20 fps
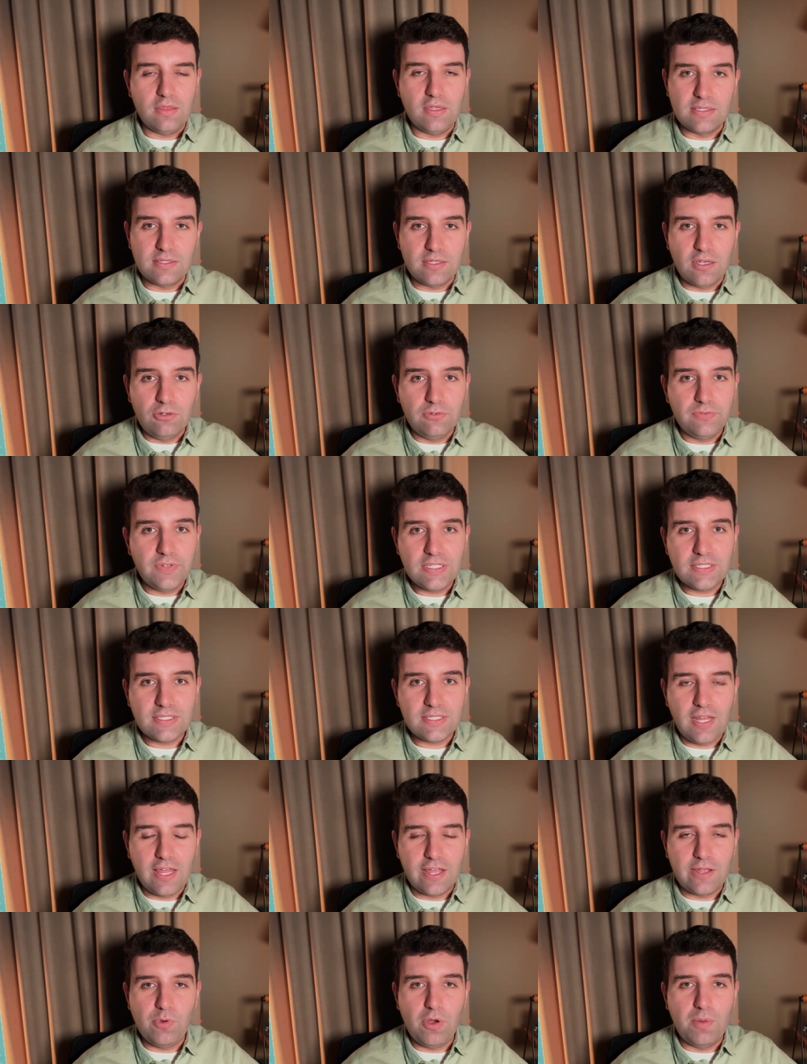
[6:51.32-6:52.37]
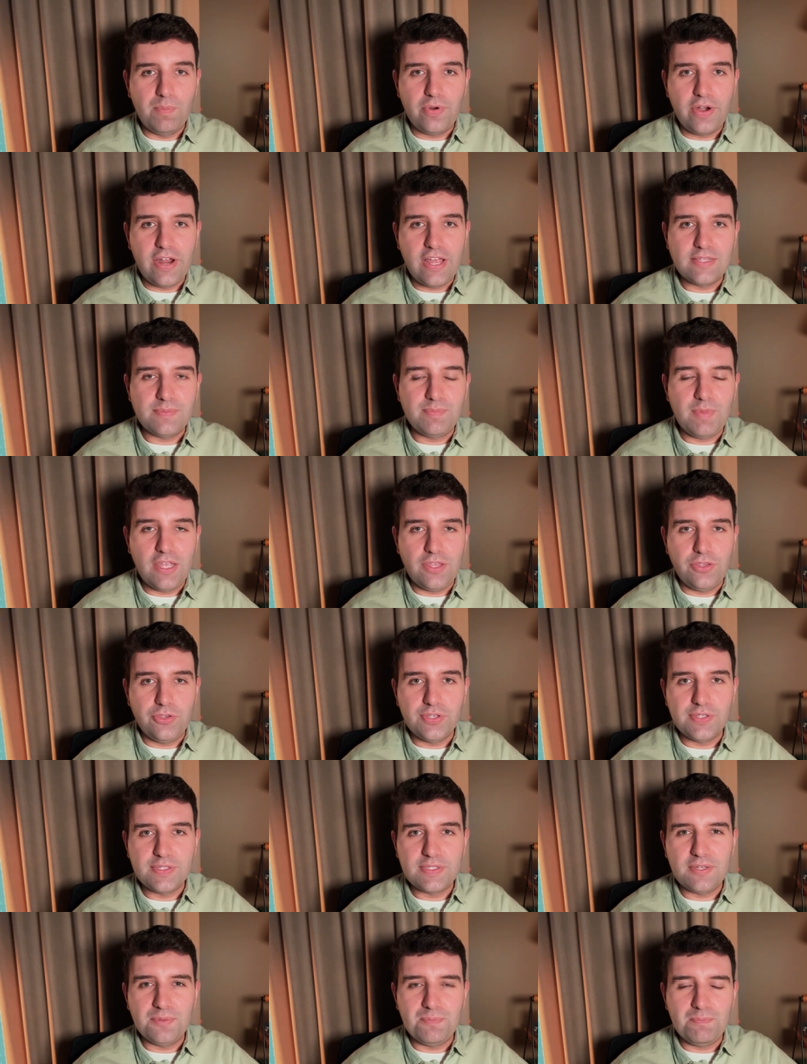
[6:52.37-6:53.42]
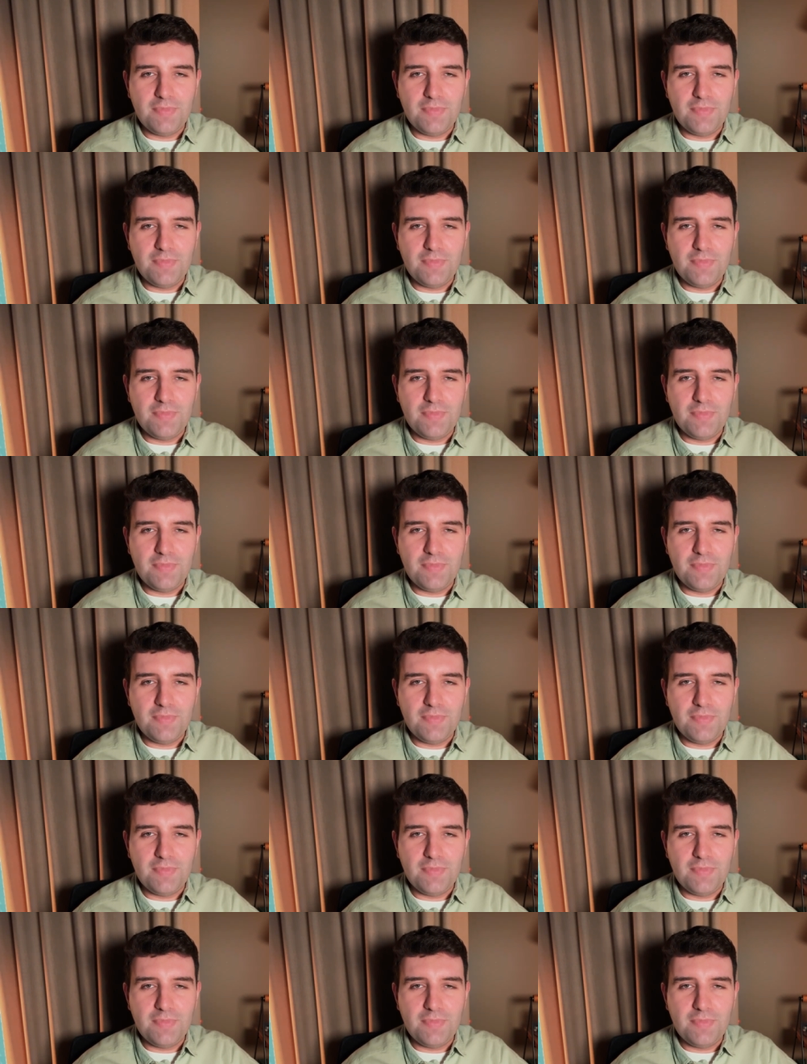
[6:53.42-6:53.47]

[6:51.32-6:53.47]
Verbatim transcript: The solvent, like what brands might use to